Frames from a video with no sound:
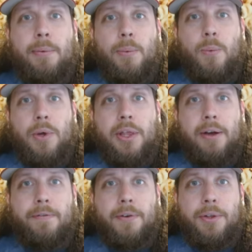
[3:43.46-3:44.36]
Uh,
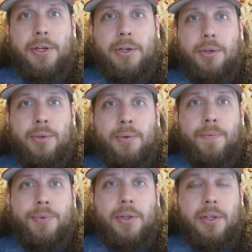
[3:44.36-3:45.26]
without further
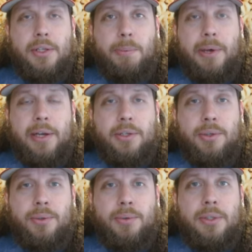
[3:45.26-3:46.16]
ado, let's get
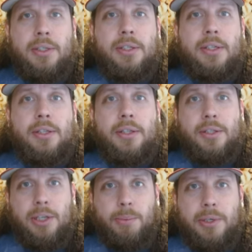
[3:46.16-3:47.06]
back to
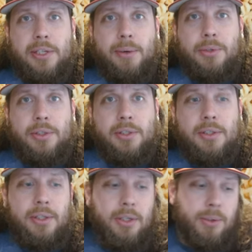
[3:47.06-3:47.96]
Subway
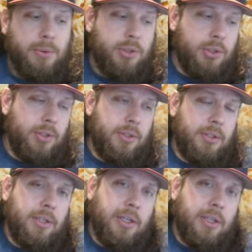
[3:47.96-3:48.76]
sandwiches, which